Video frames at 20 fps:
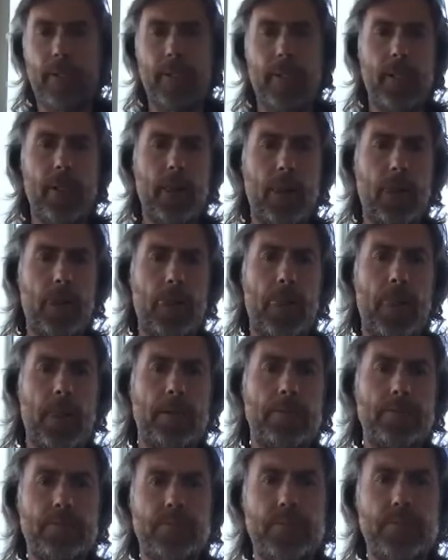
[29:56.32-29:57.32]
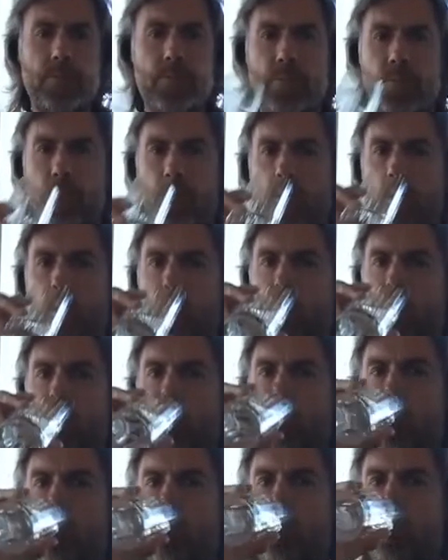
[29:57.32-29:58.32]
No, actually, facet, right?
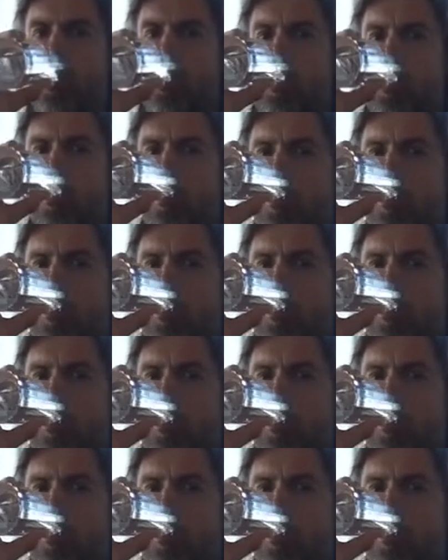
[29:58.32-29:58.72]
I think we're